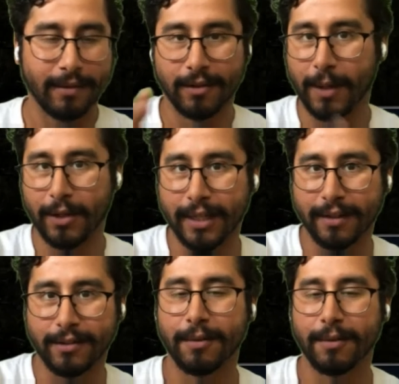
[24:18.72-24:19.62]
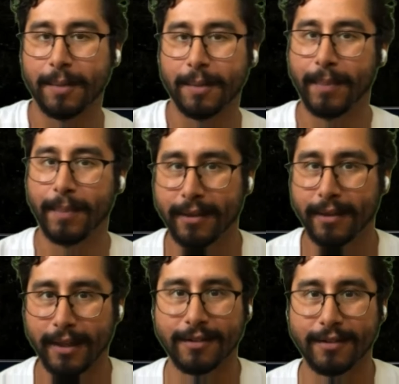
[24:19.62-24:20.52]
small things, you can make big
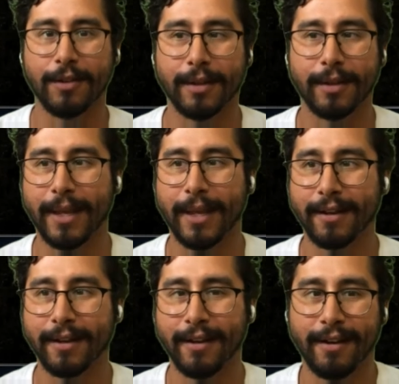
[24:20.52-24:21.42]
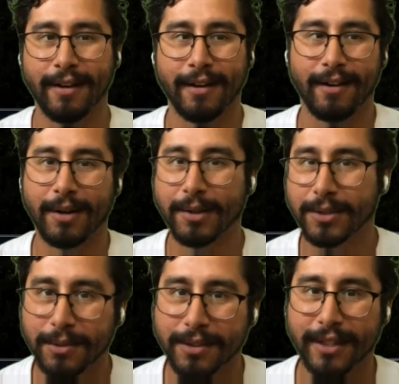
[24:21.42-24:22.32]
things, you can make all sorts of